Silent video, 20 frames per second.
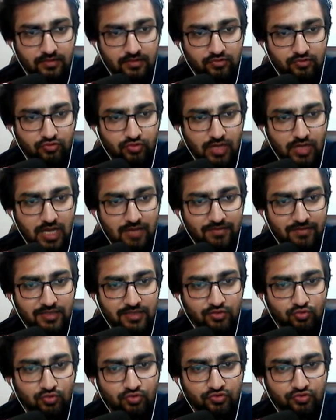So I will
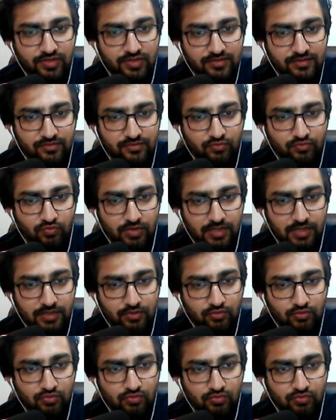use this
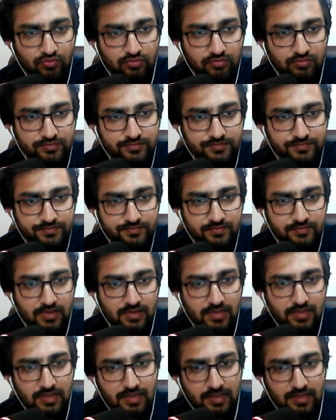value
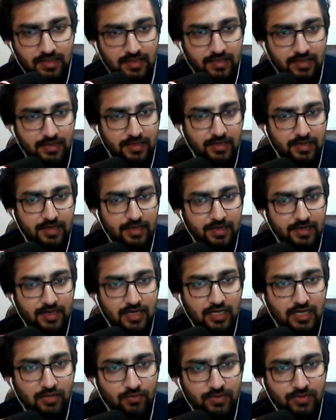and
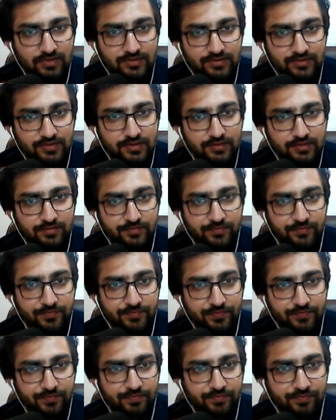I will see,
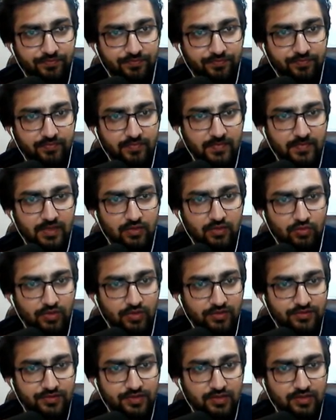you
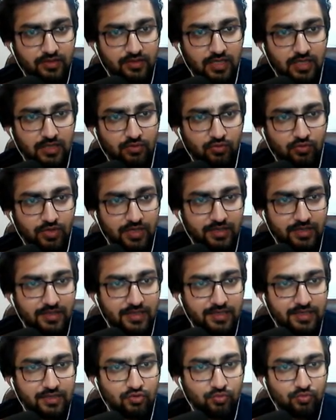can see, calculate
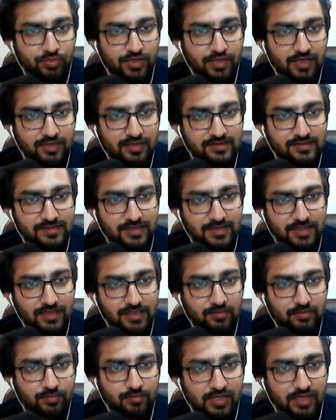the new price,
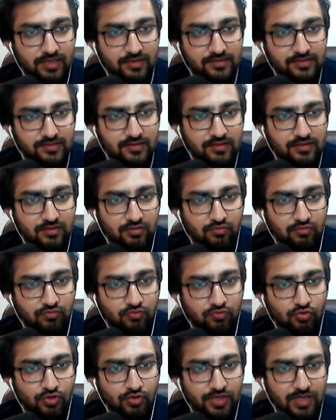selling price
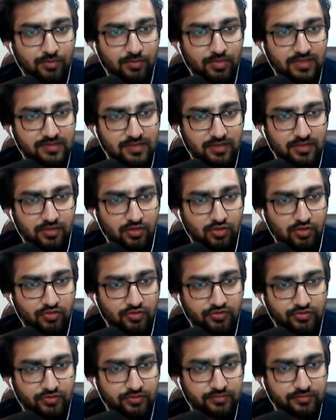for 10%
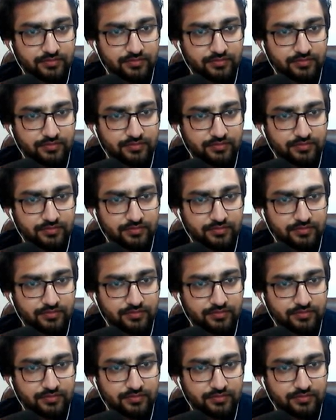loss.